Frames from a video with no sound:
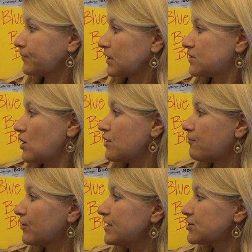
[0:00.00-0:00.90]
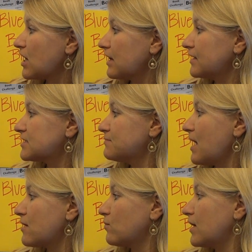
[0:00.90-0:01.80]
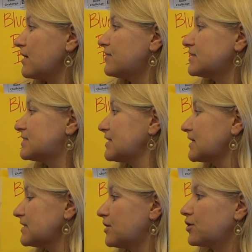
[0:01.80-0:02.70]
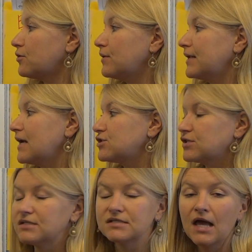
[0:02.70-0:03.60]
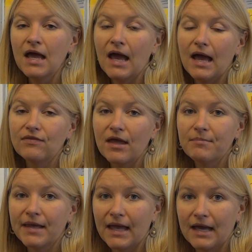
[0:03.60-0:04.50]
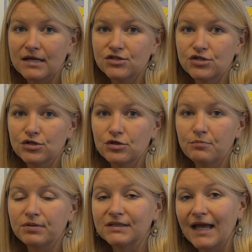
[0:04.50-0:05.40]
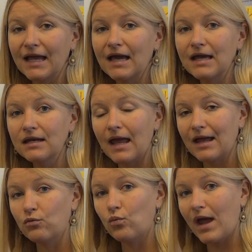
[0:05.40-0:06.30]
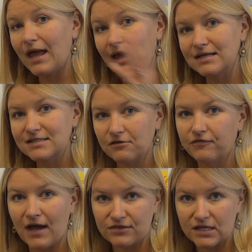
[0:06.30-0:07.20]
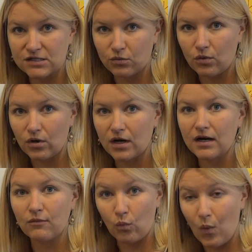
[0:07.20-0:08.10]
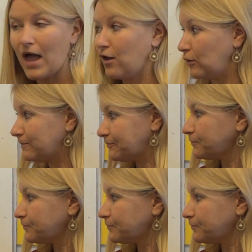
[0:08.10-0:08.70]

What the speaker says: So the British colonists met with the 6 Iroquois nations, and they began to plan a way to fight this war well.